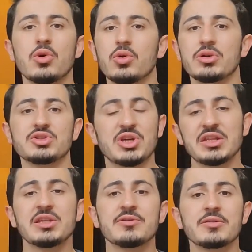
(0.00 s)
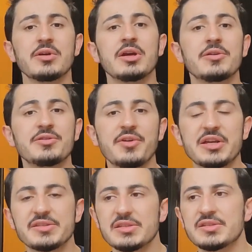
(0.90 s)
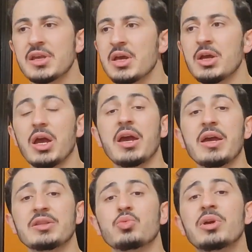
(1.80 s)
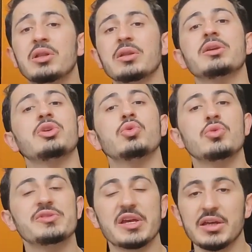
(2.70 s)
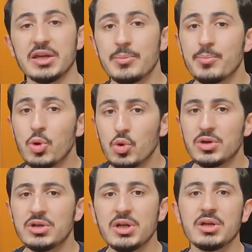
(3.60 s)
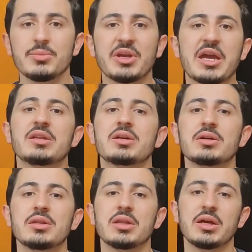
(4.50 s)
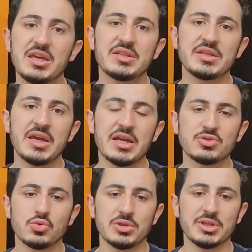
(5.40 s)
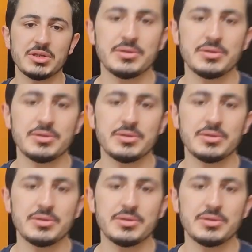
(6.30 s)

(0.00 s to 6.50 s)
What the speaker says: or shading devices and will use more mechanical heating and cooling.